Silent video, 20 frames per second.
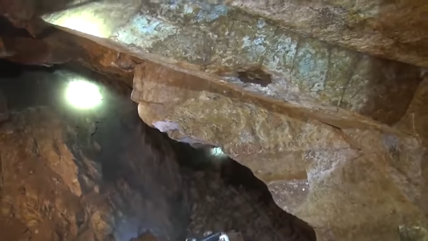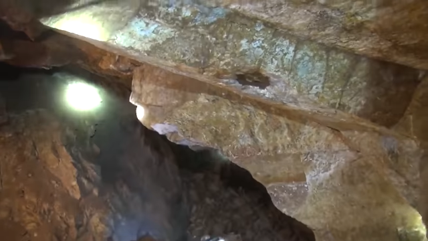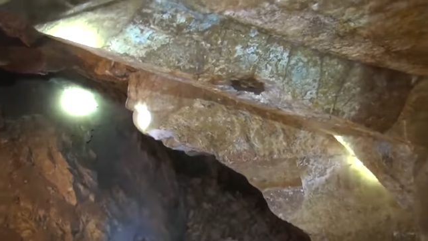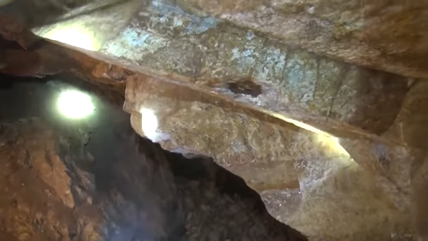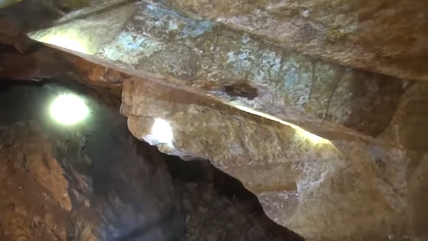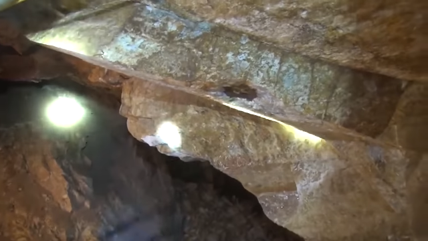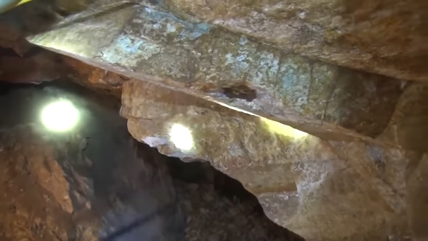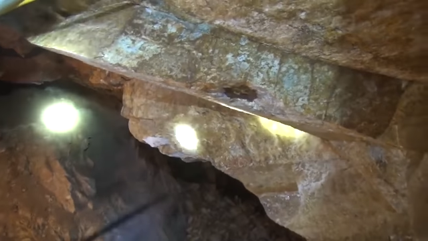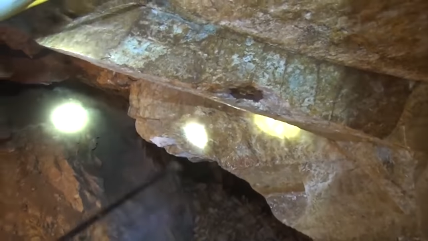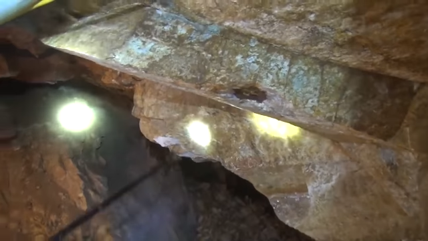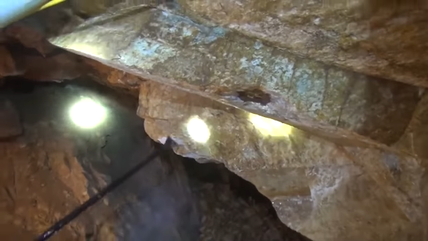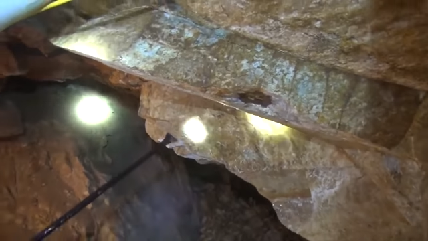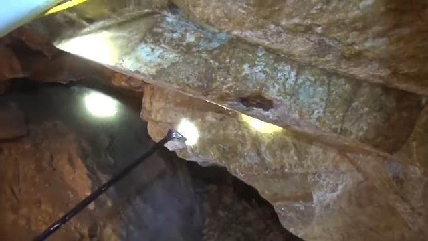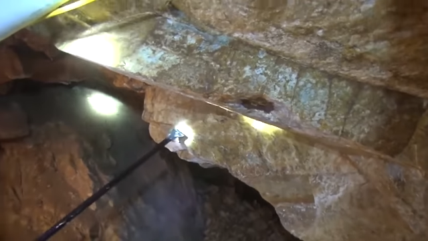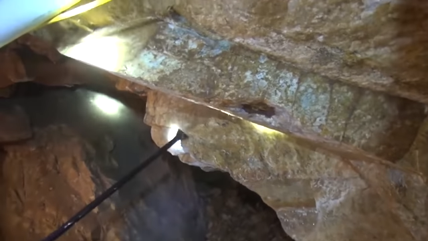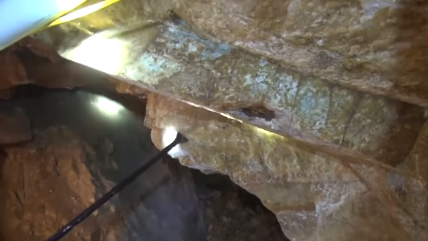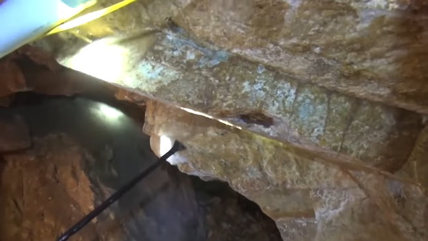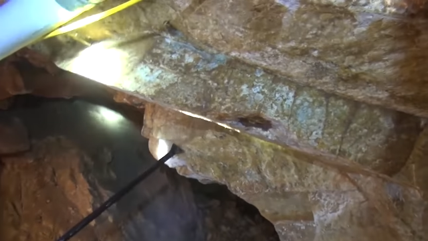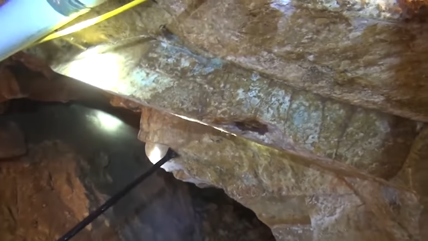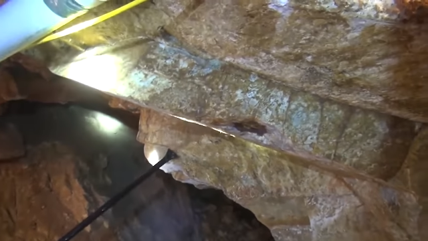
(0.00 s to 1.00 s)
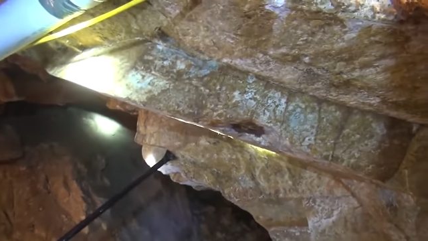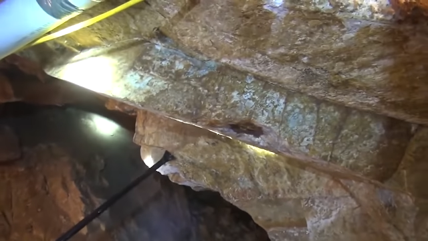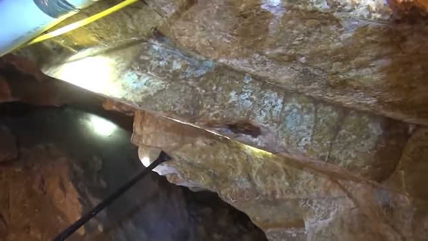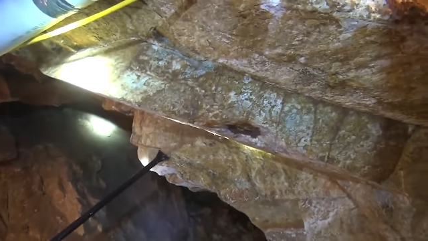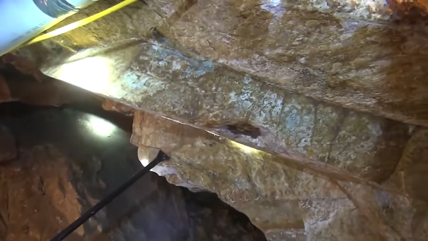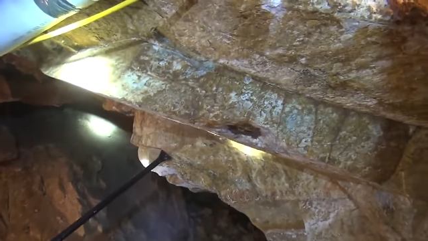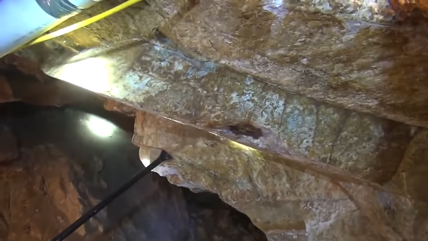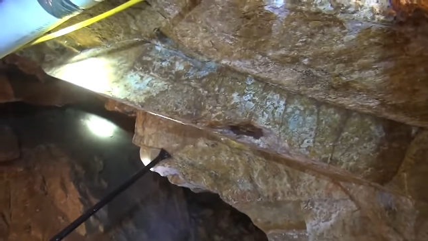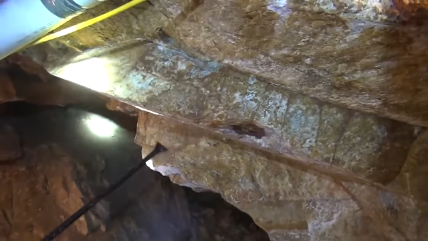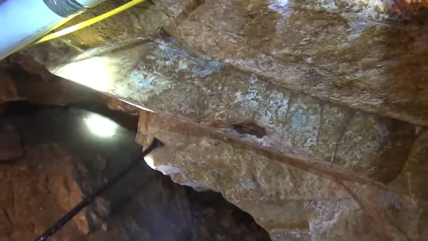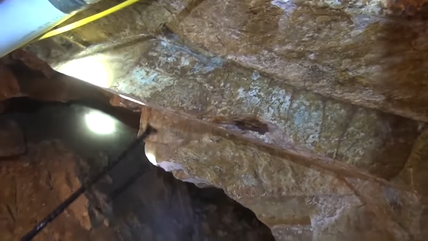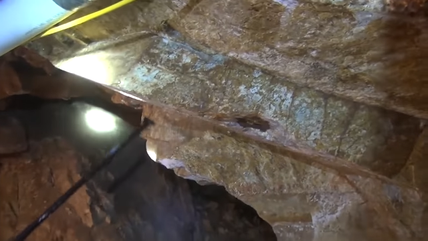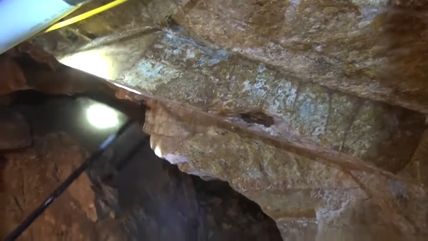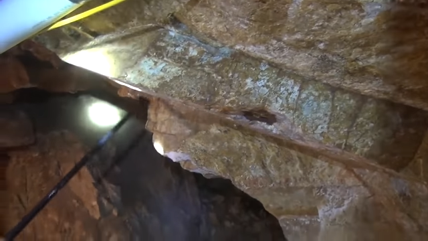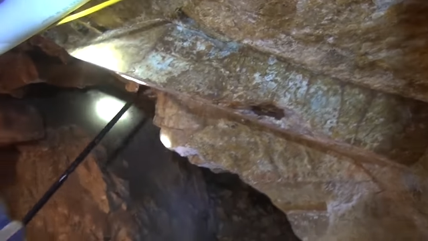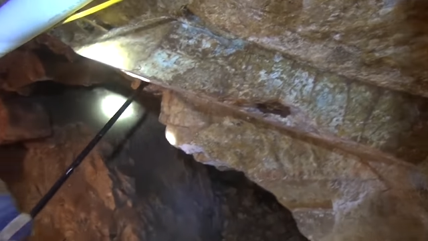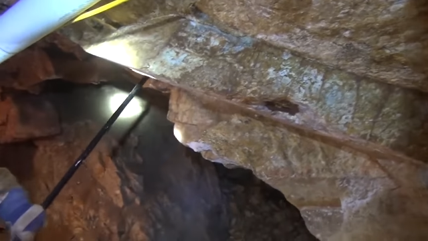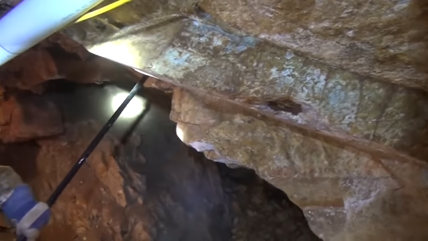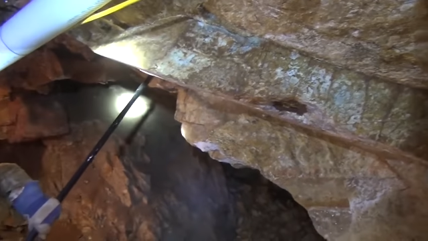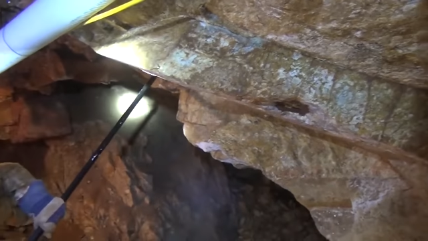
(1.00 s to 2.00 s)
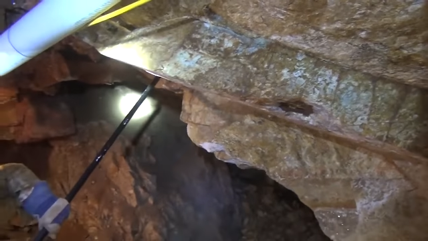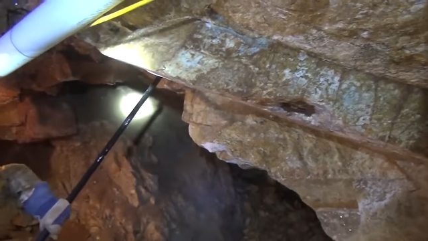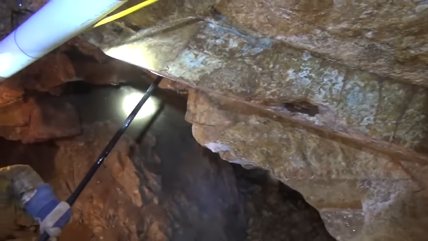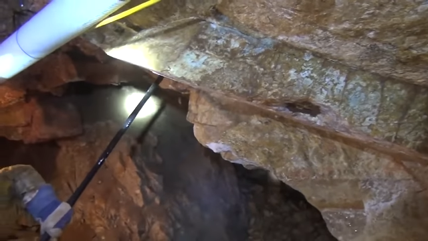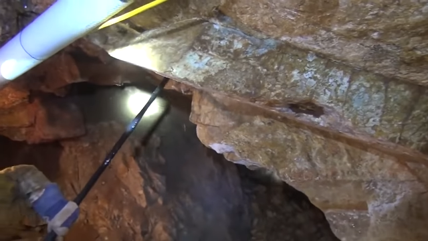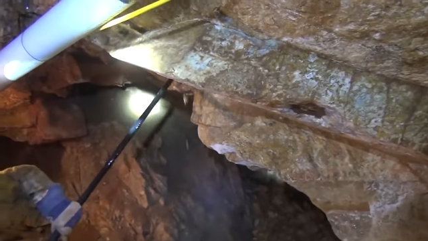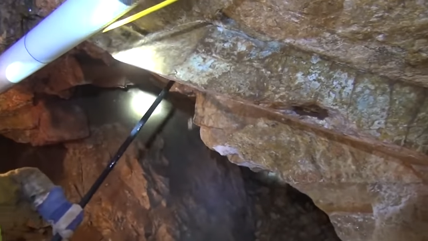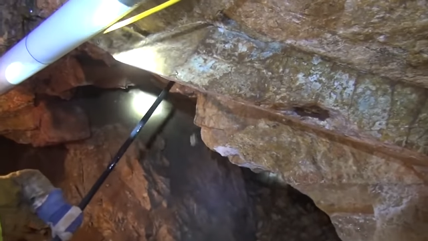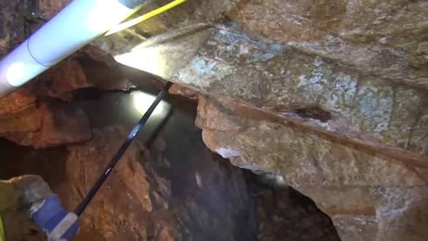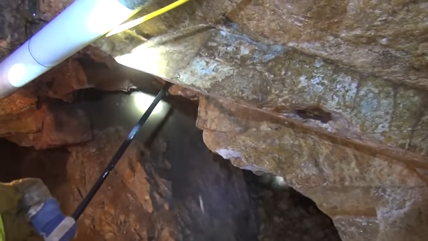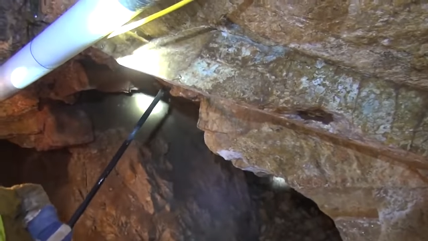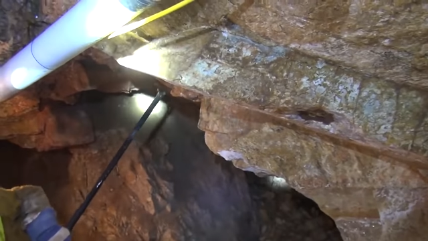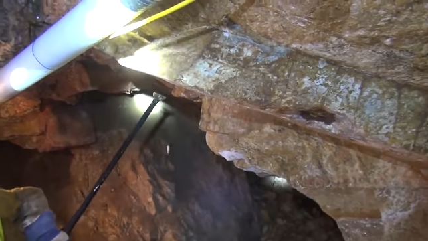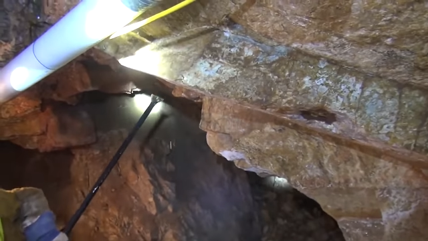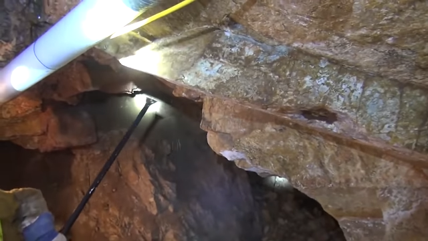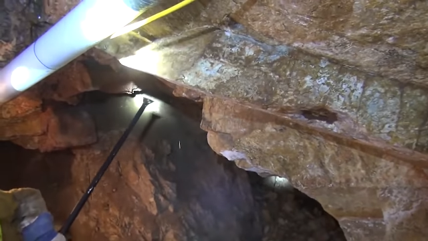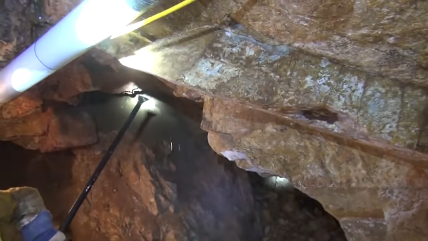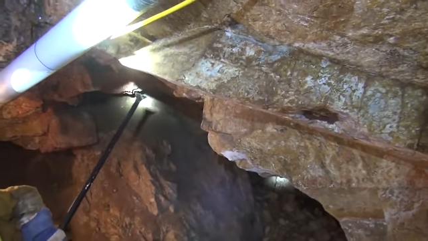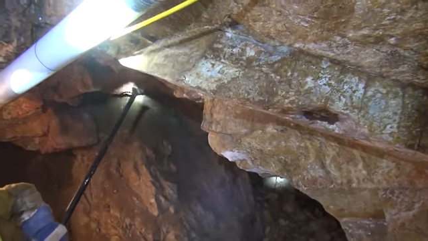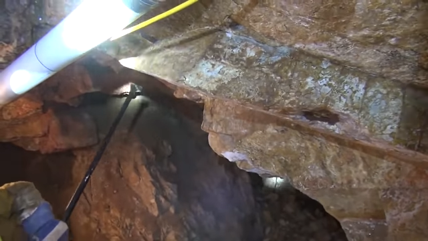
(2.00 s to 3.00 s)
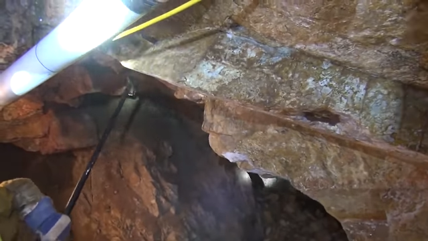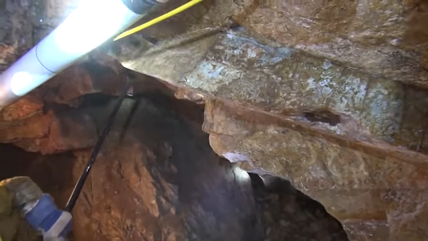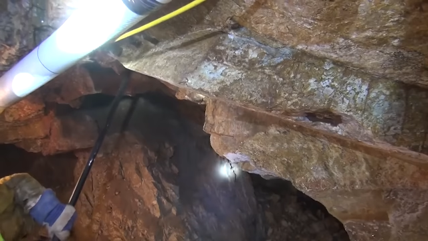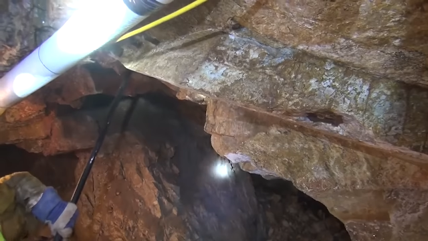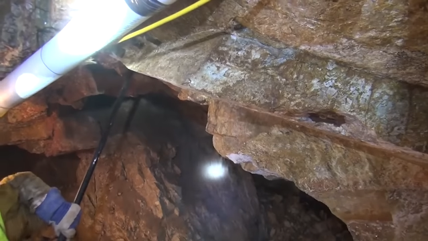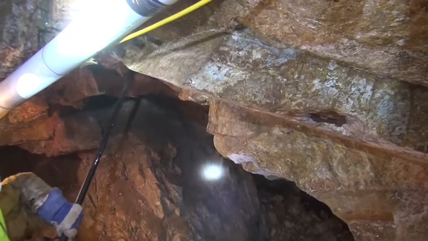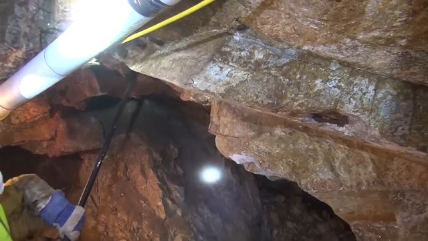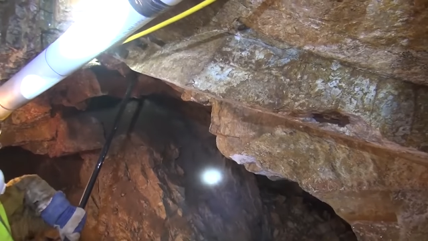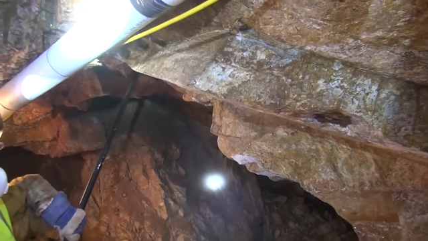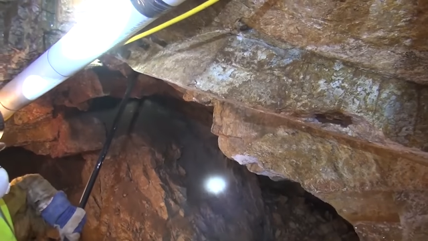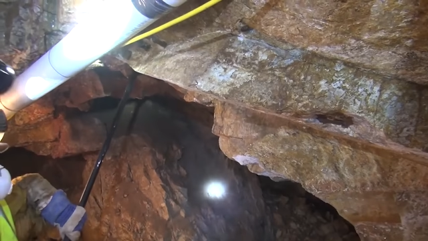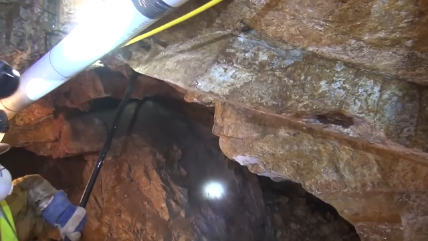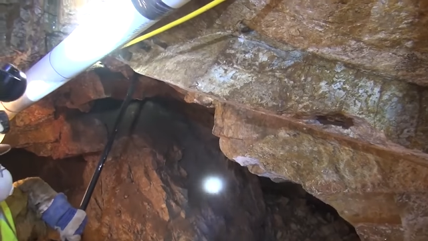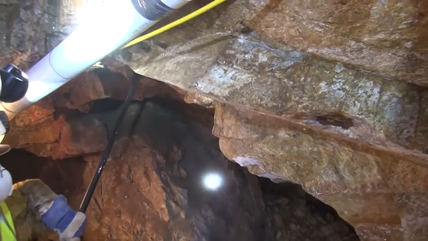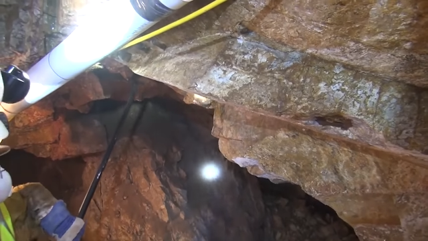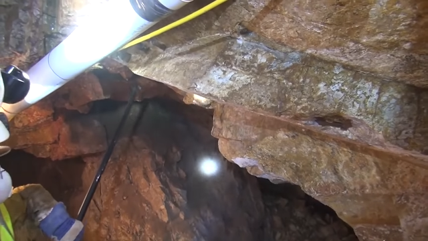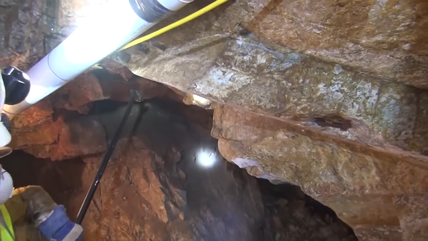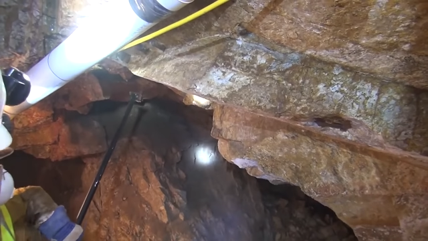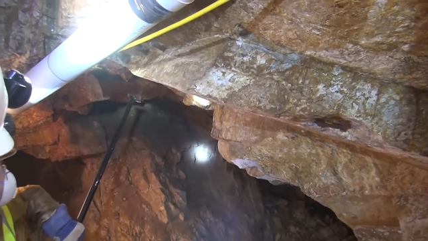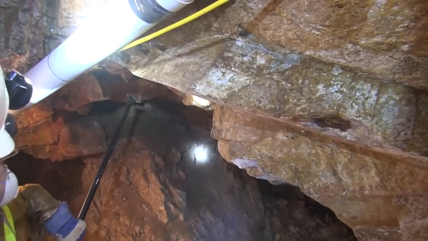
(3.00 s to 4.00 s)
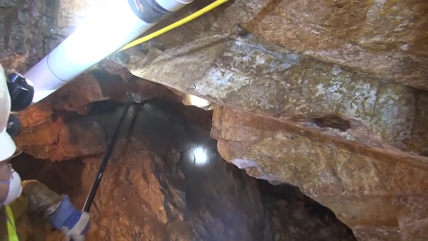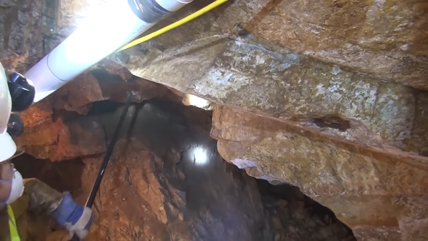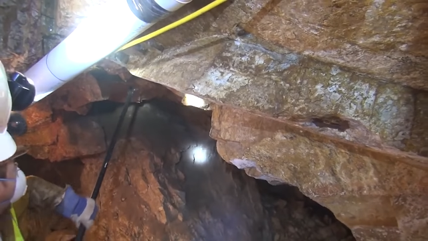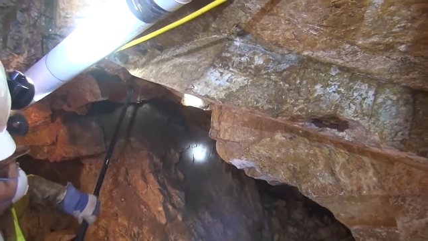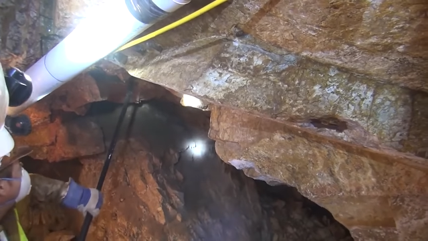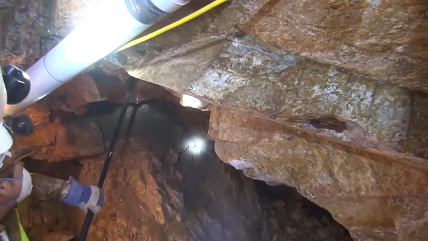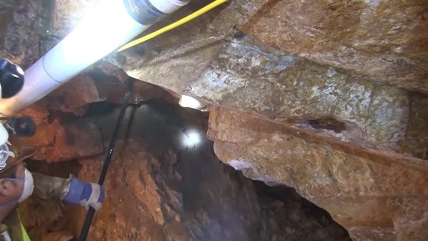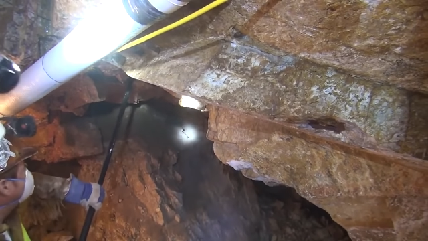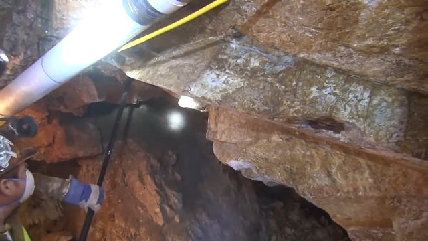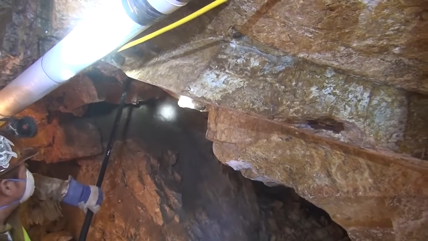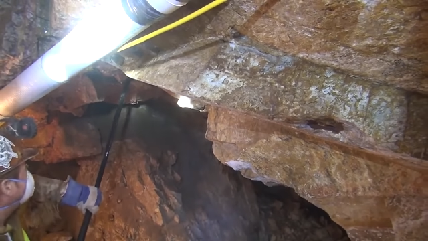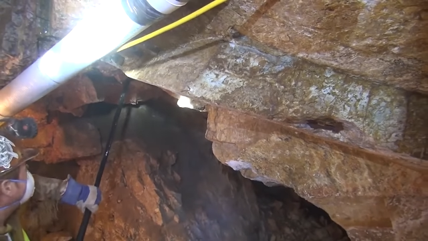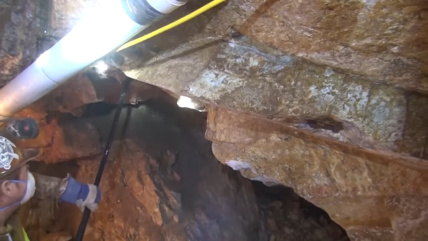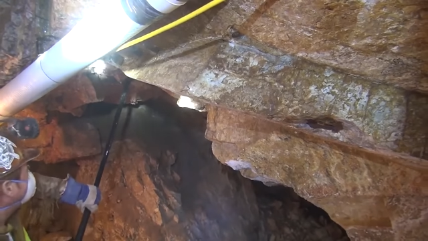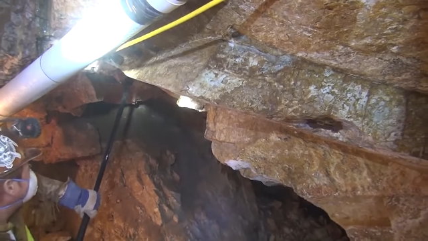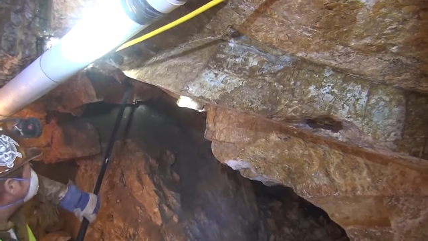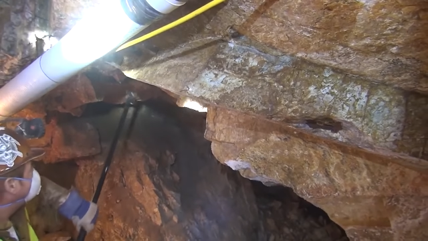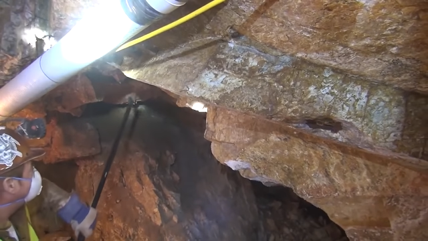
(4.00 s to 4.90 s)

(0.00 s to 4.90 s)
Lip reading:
Nobody's mouth can be seen.